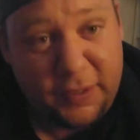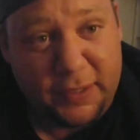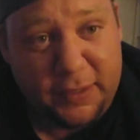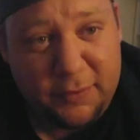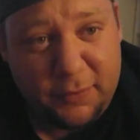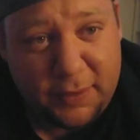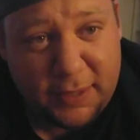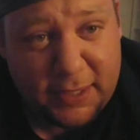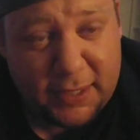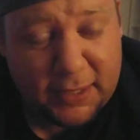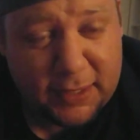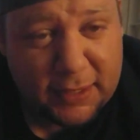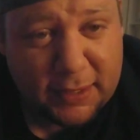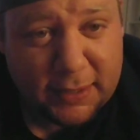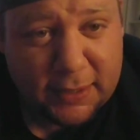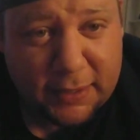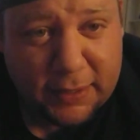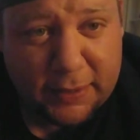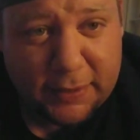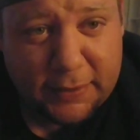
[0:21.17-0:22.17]
like doing anything.
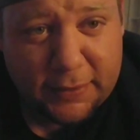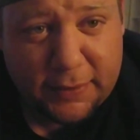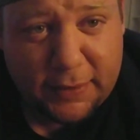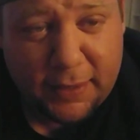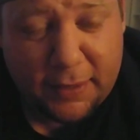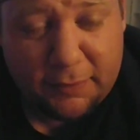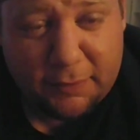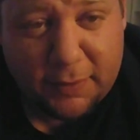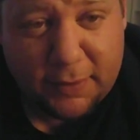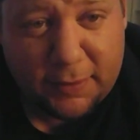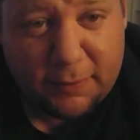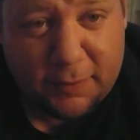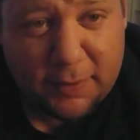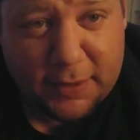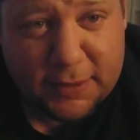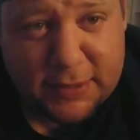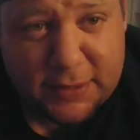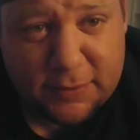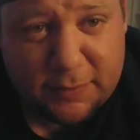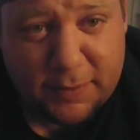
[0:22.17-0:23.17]
I really
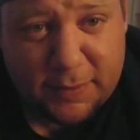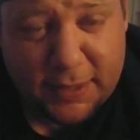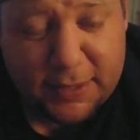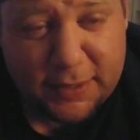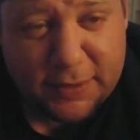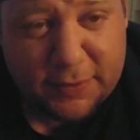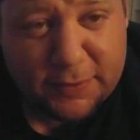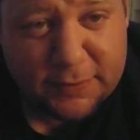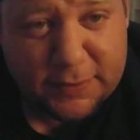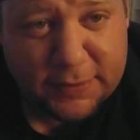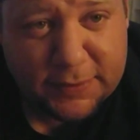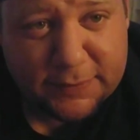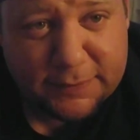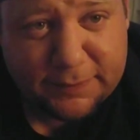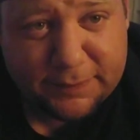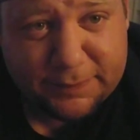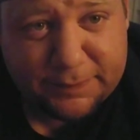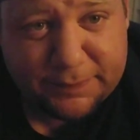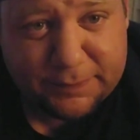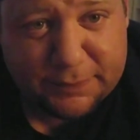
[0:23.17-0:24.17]
want to, but I don't.
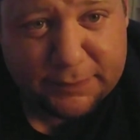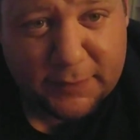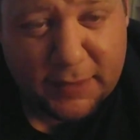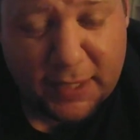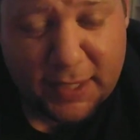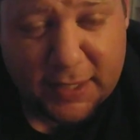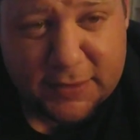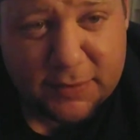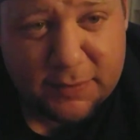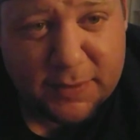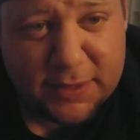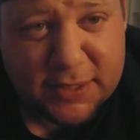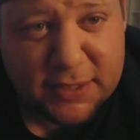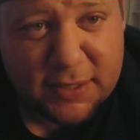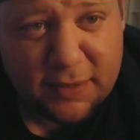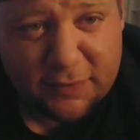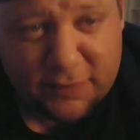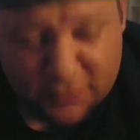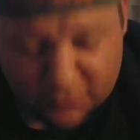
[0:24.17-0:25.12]
I got too much stuff